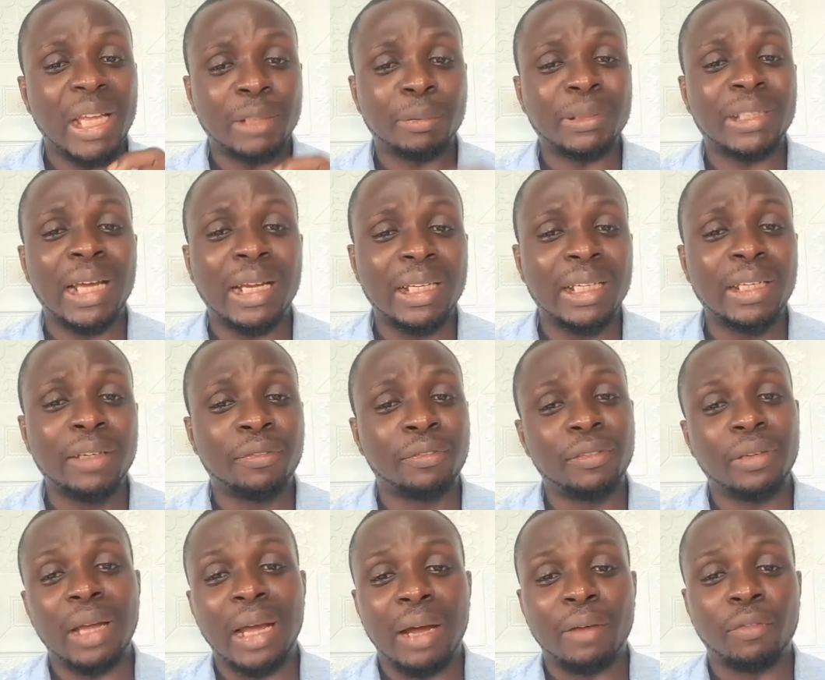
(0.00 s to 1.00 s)
especially
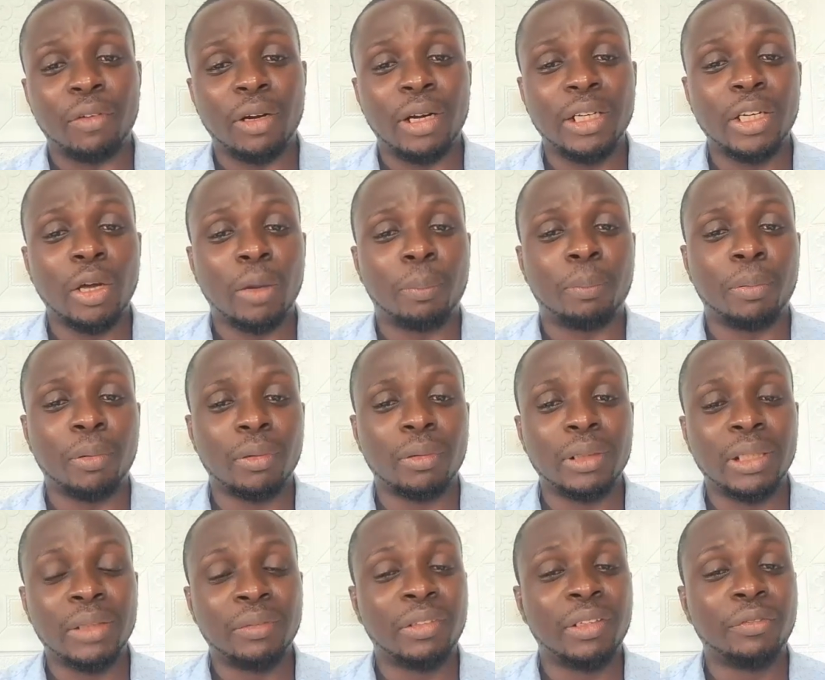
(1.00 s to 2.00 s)
if
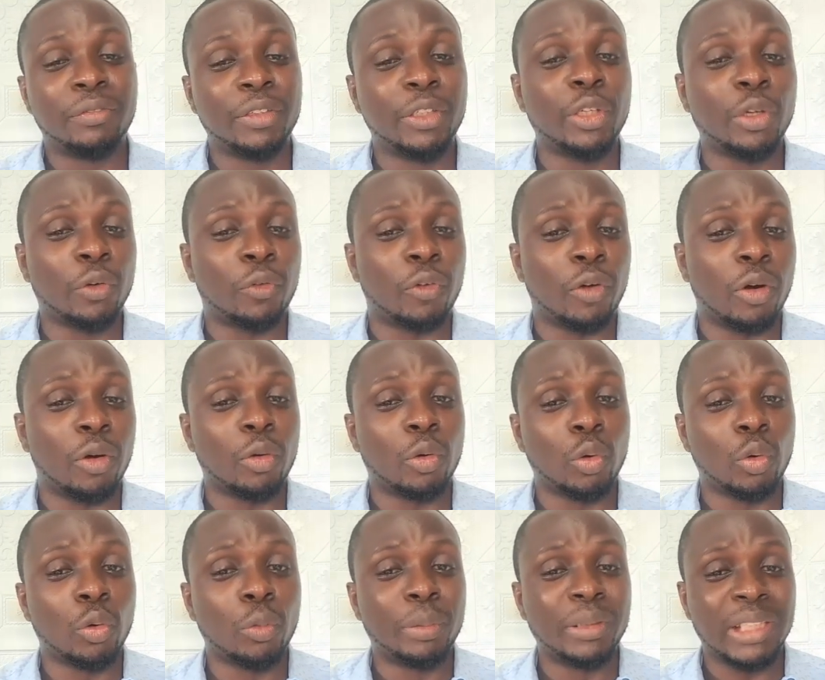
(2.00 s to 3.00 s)
if the video
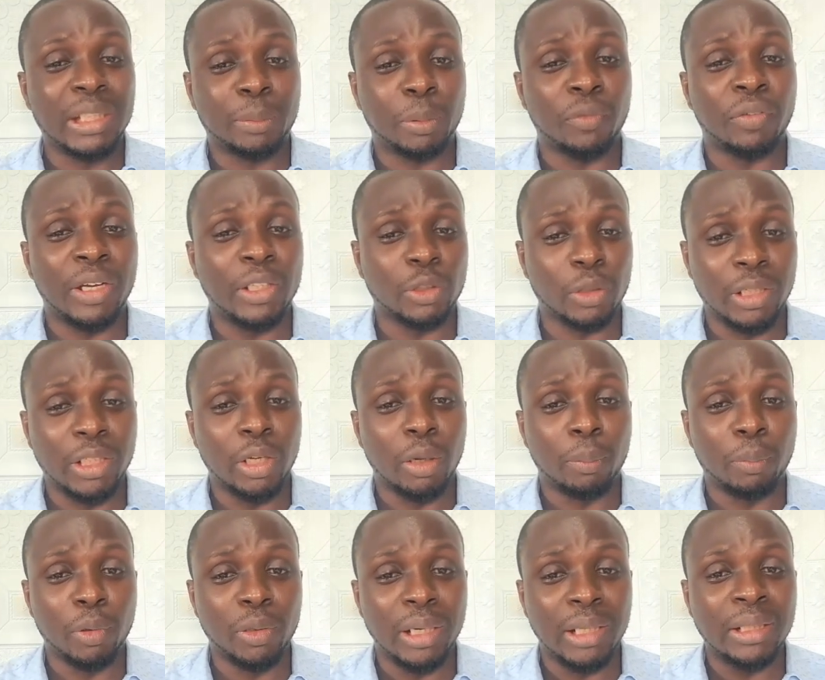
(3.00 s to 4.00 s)
for Google Business Profile is
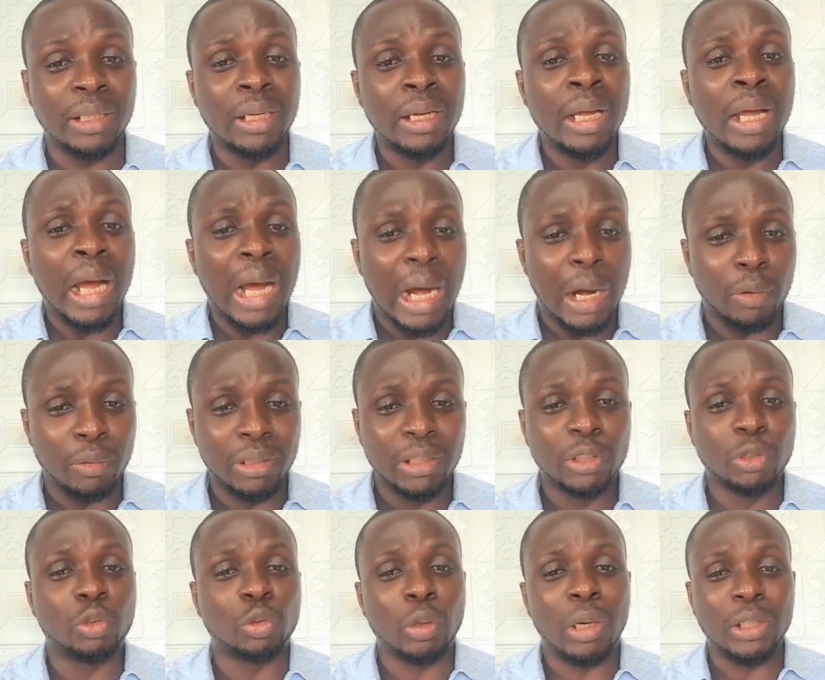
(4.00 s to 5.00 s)
already uploaded, I will
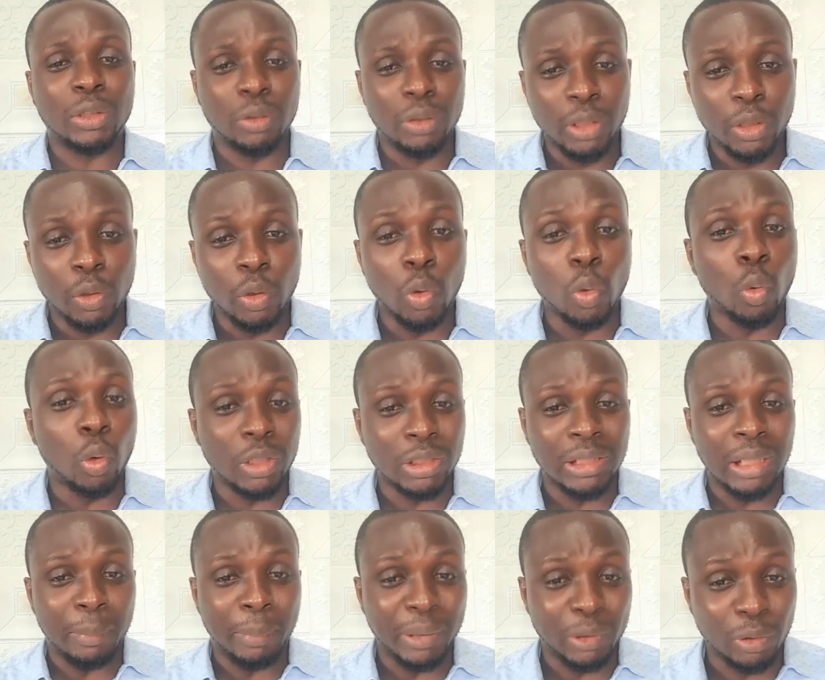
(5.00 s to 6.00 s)
need you to actually go
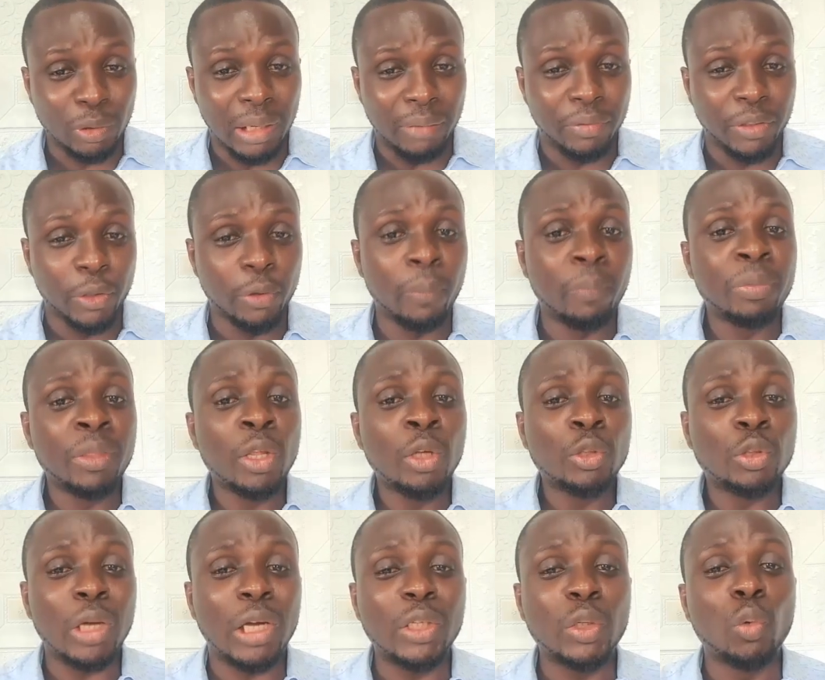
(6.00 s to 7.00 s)
watch that particular video
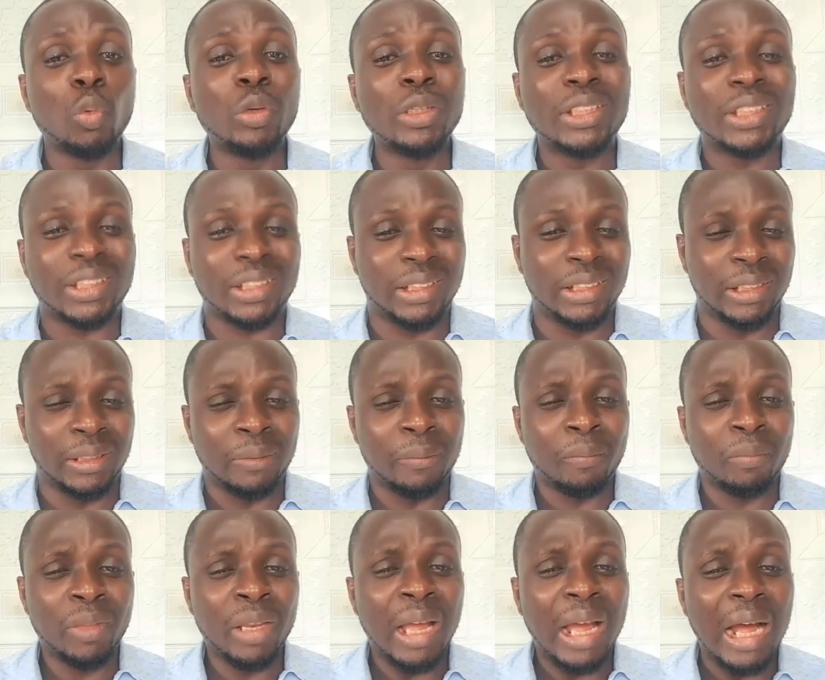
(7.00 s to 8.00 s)
so you will
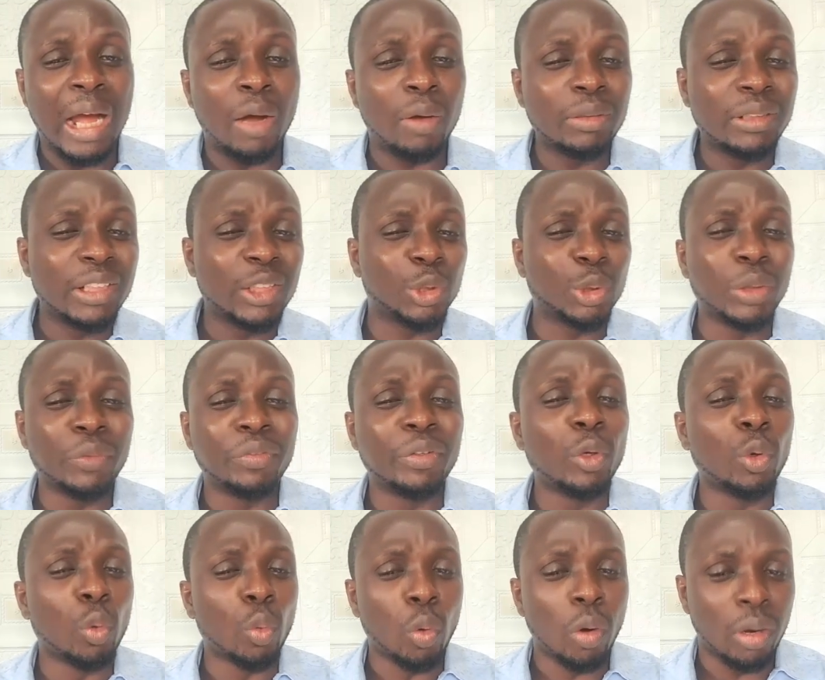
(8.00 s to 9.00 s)
see how this
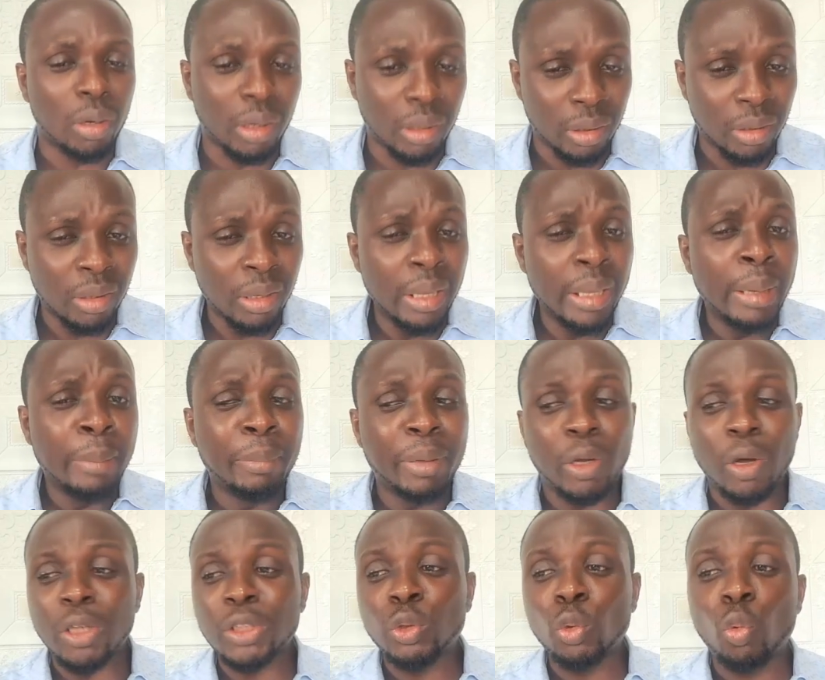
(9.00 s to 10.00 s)
review work.
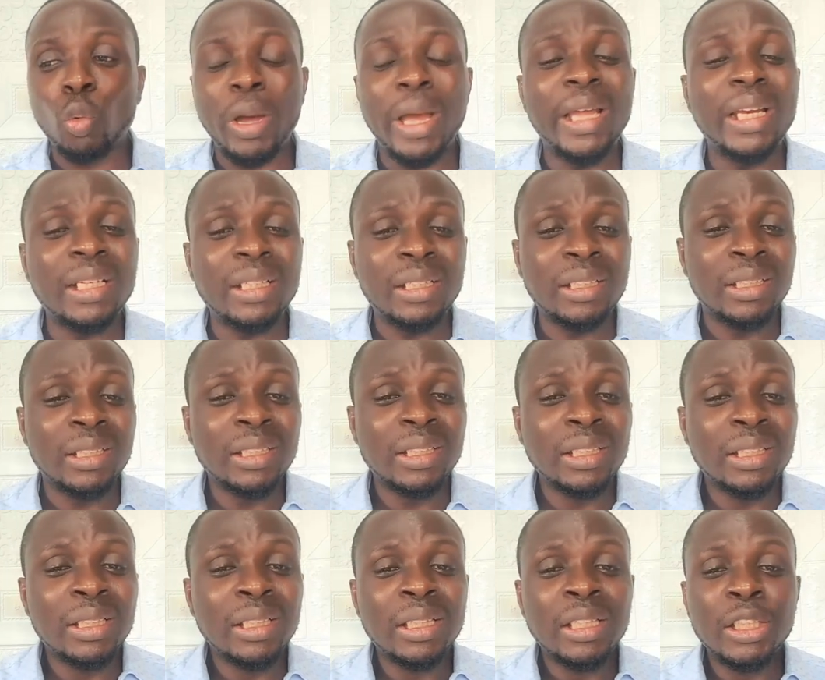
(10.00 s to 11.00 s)
Because when
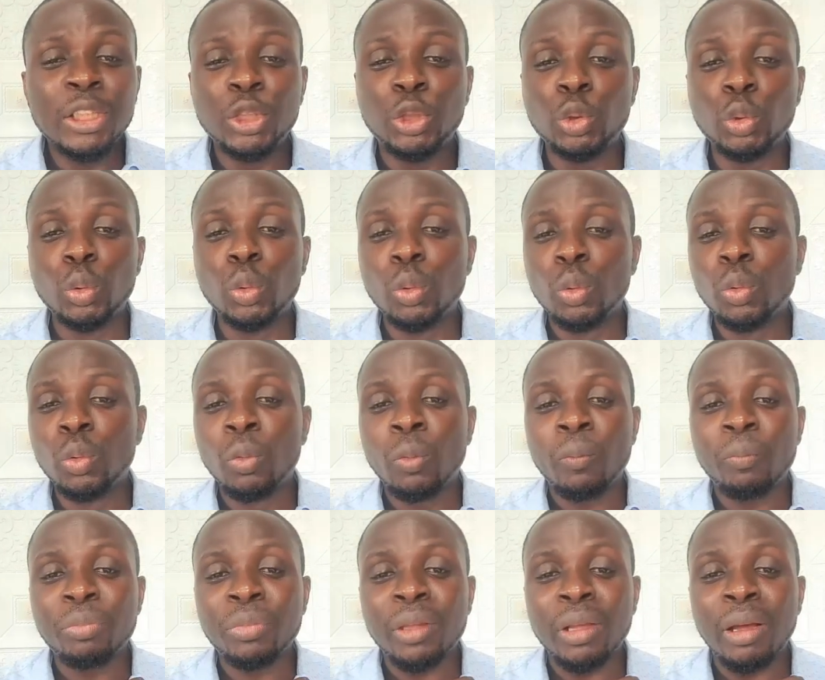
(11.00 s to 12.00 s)

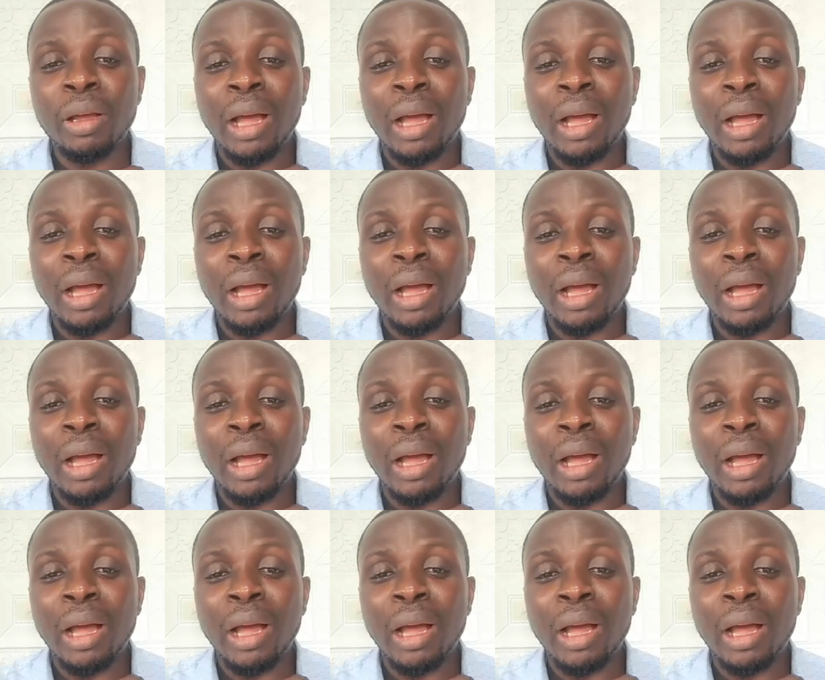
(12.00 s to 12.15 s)
you